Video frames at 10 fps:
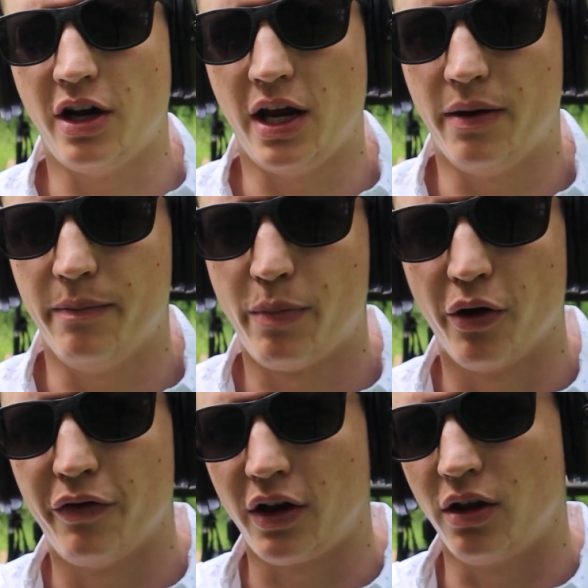hand
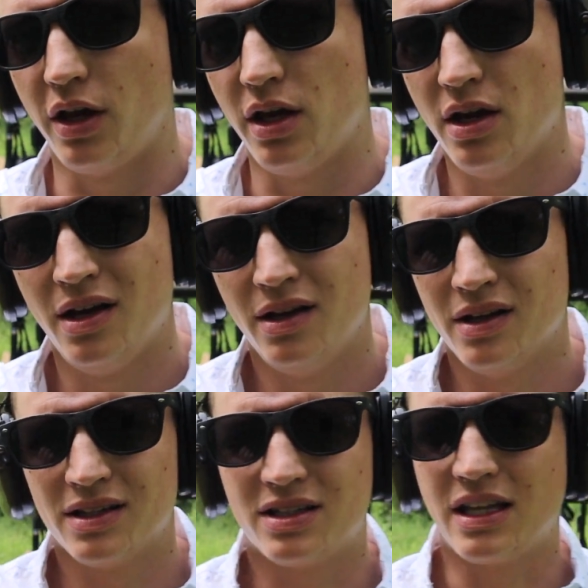perfectly.
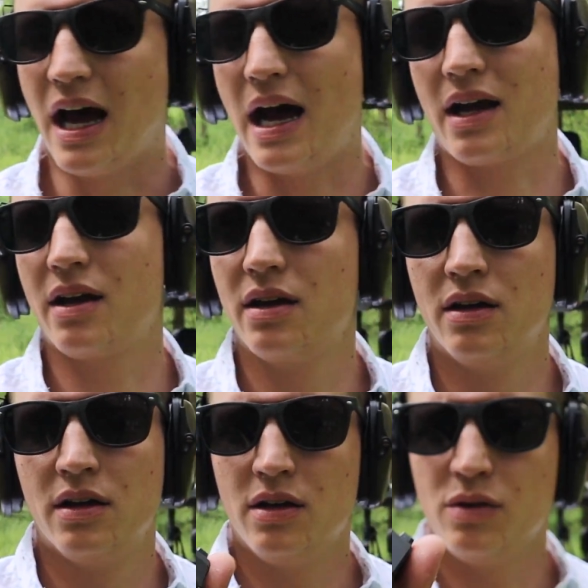Stock
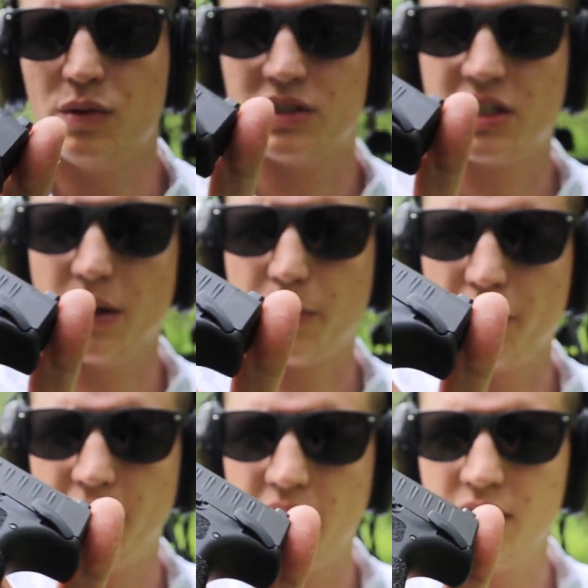with
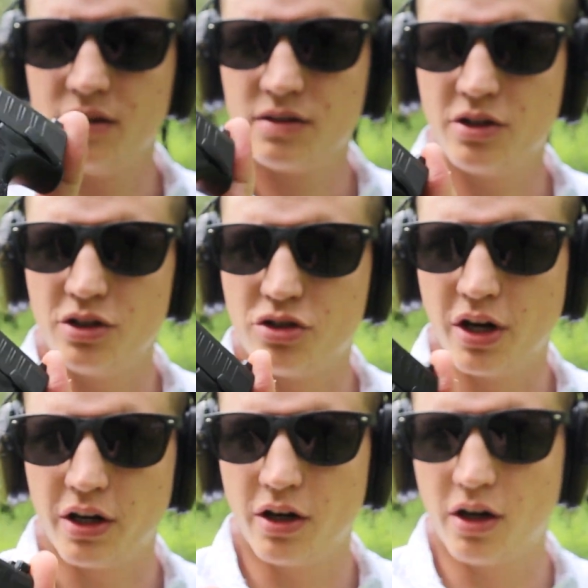stippling, good
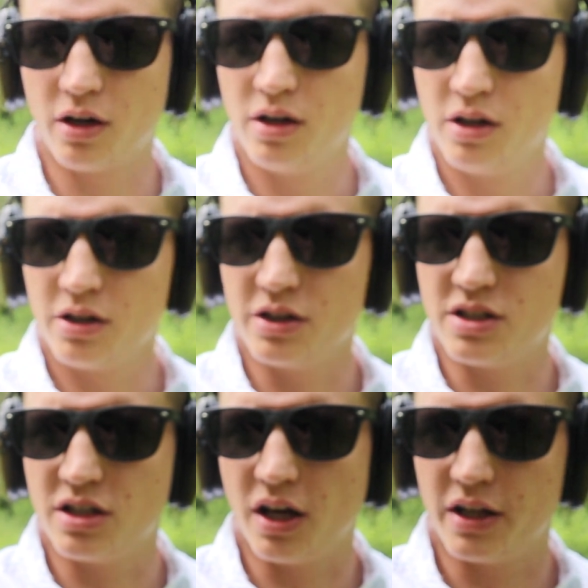trigger, good
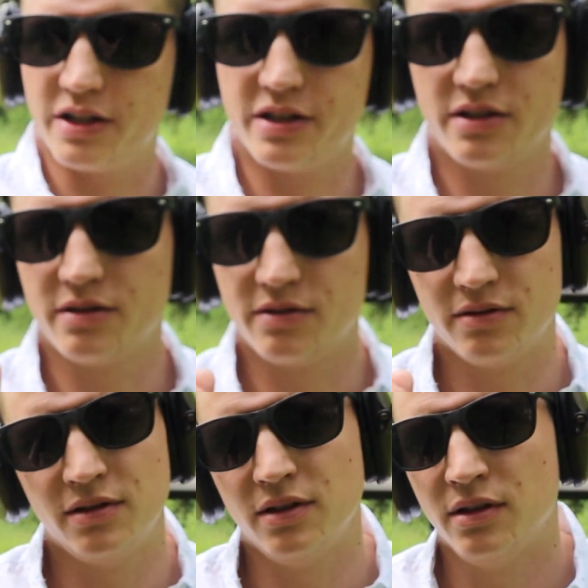sights.
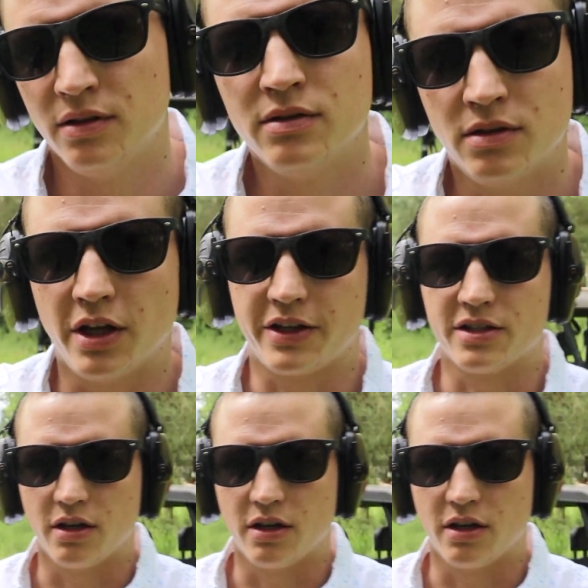I like this